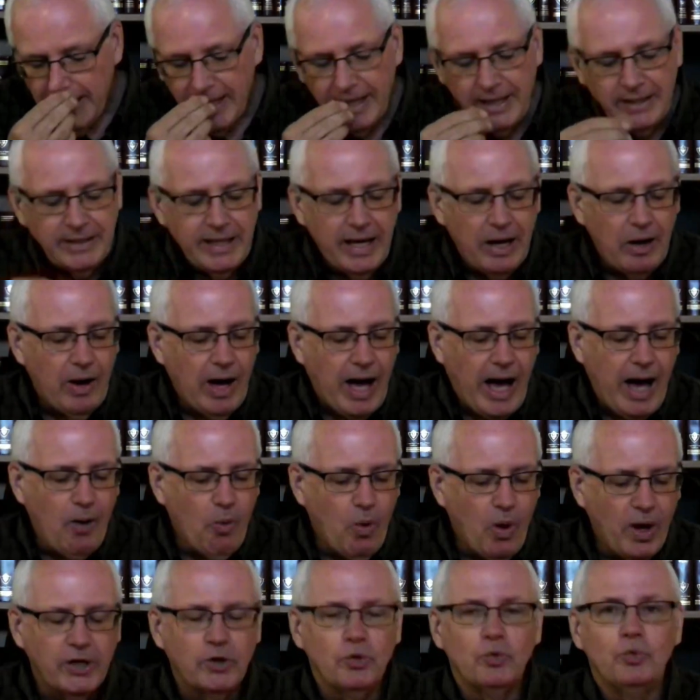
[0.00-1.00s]
And now I
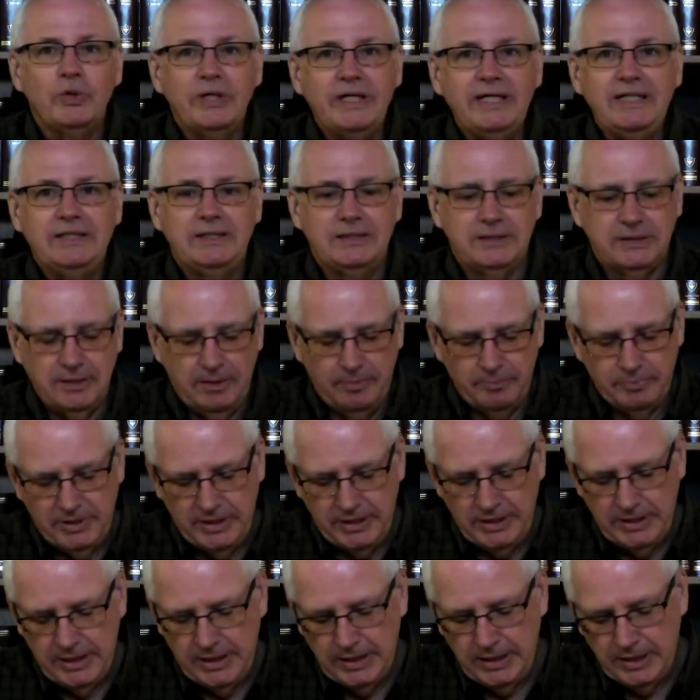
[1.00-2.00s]
want to read
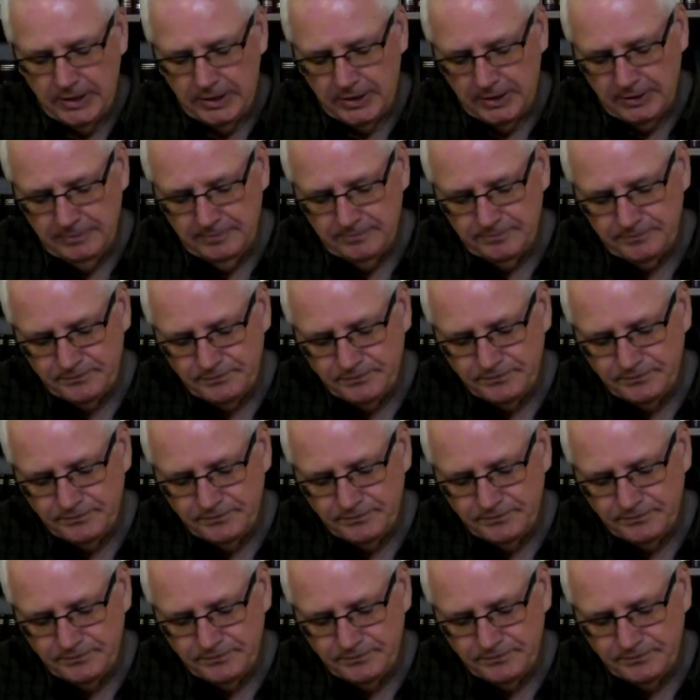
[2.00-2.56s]
something here.